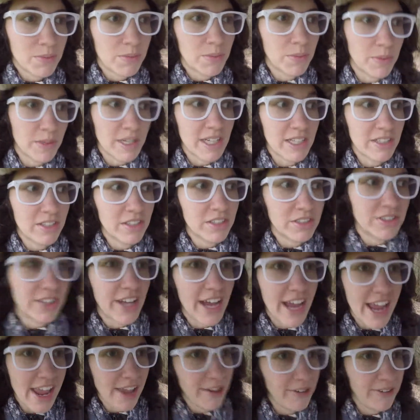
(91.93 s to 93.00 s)
real
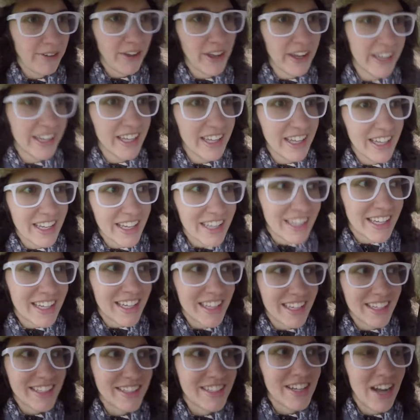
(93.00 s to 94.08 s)
life.
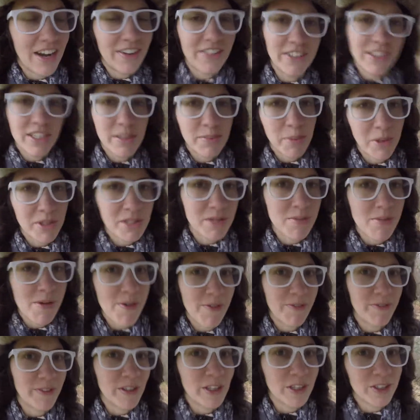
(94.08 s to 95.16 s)
It's not really supposed to be
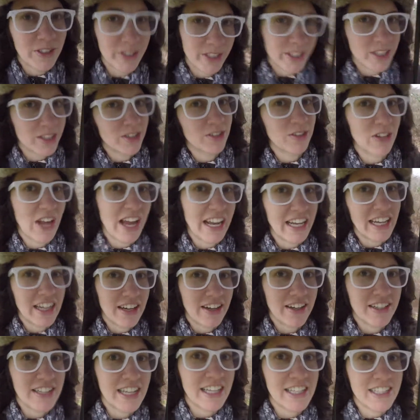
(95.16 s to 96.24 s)
filtered through any
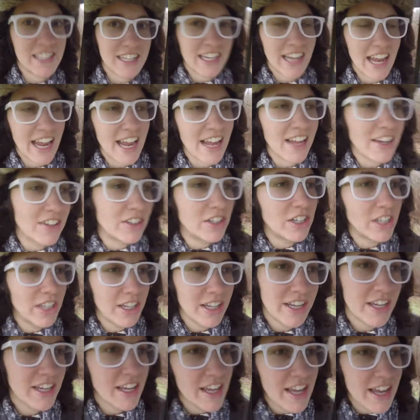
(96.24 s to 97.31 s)
artistic angle.
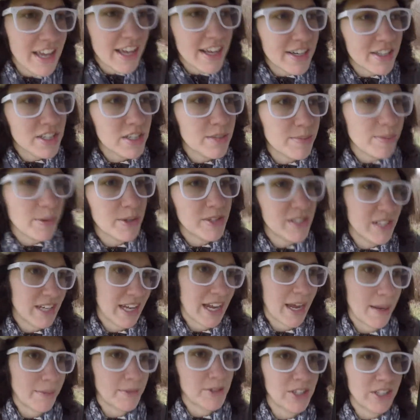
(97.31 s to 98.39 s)
It's just supposed to
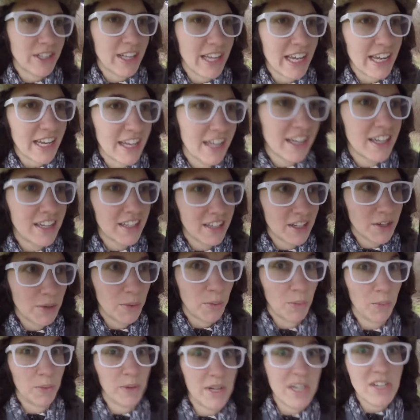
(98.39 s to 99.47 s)
capture like
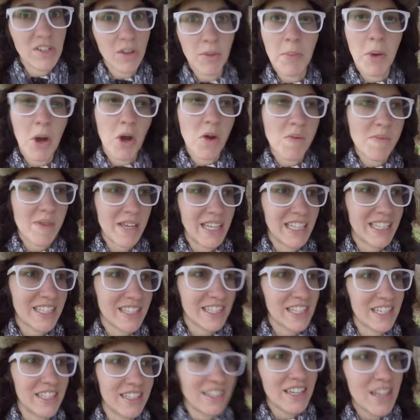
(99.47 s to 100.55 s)
real moments
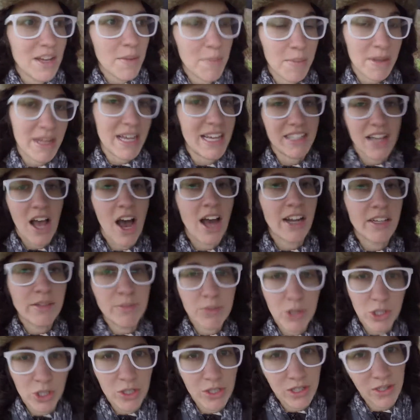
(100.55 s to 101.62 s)
and be as
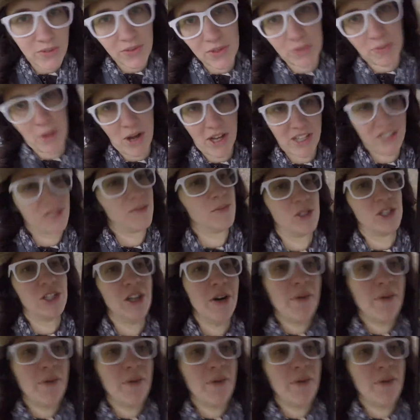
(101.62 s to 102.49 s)
unobtrusive as possible.